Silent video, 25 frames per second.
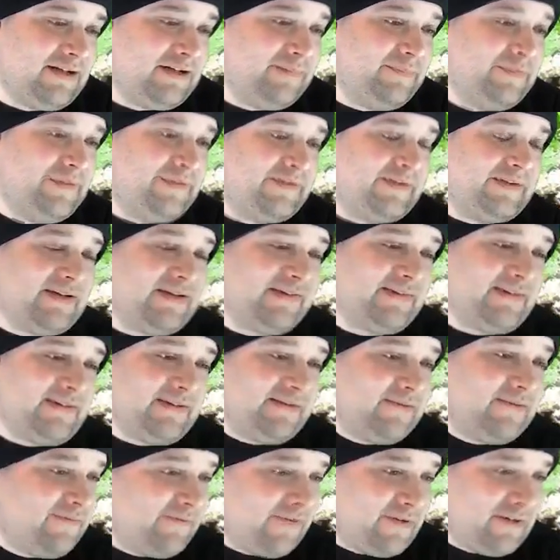besides
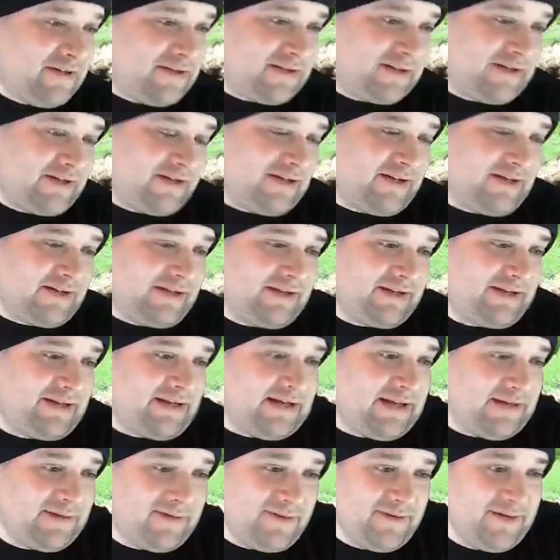like French cut
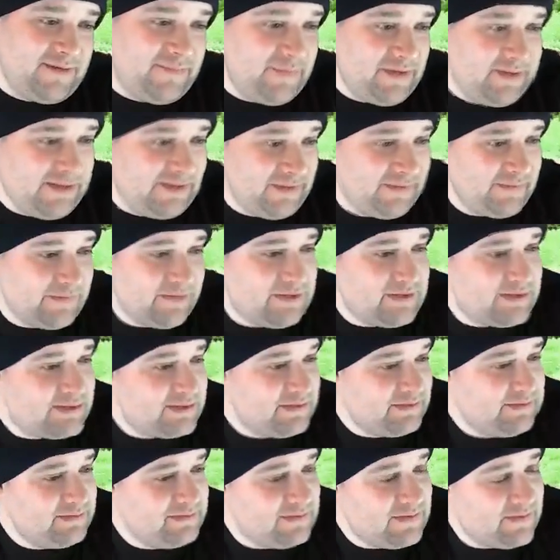canned green beans,
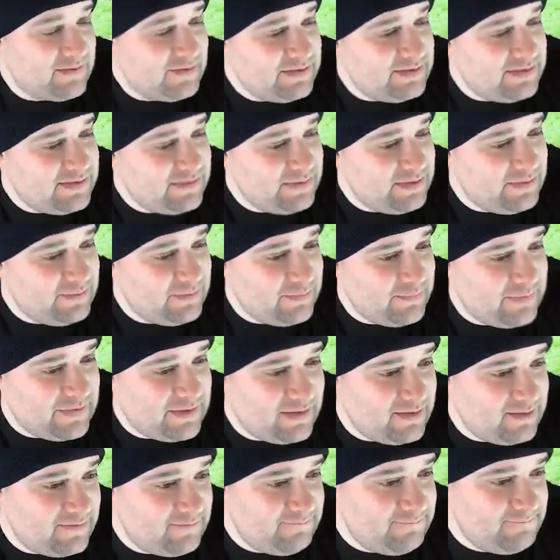which don't need to be
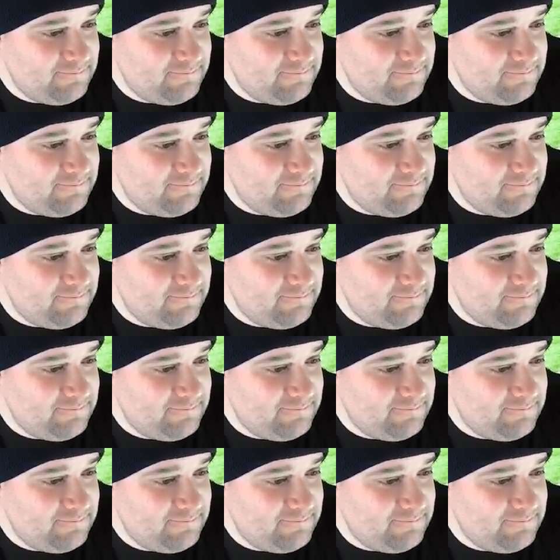prepared.